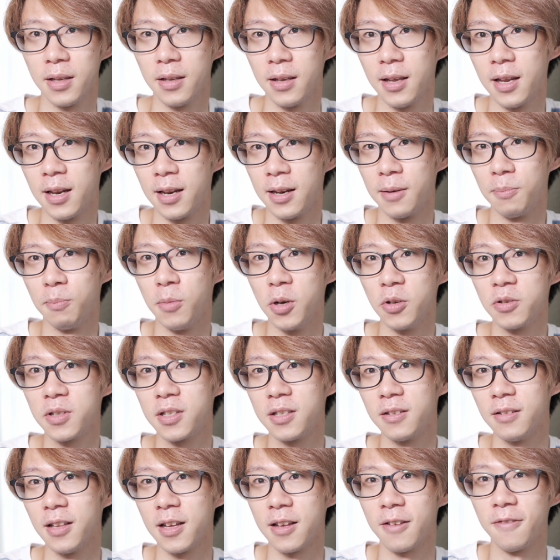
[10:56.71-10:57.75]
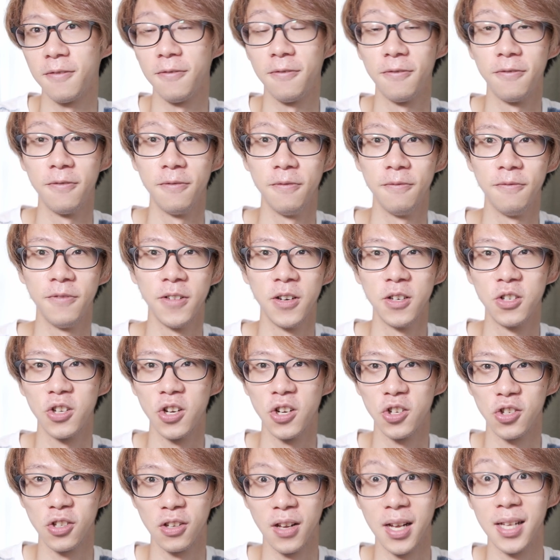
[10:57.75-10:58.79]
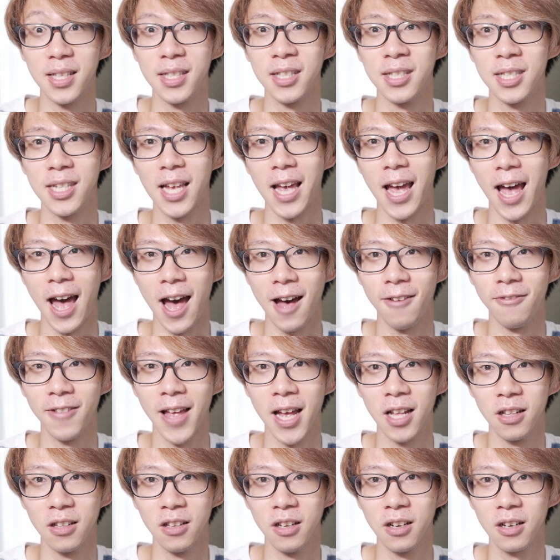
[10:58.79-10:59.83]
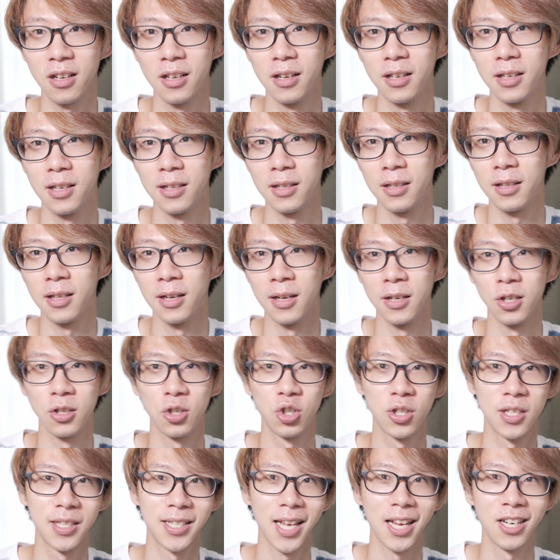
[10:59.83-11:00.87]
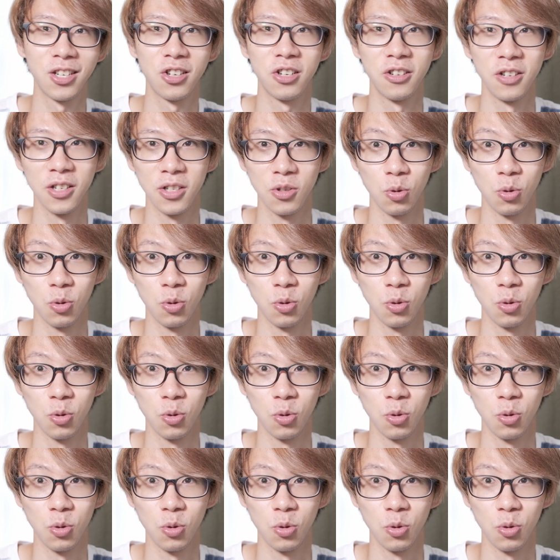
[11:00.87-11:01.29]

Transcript: most like vintage lenses have that look. The center is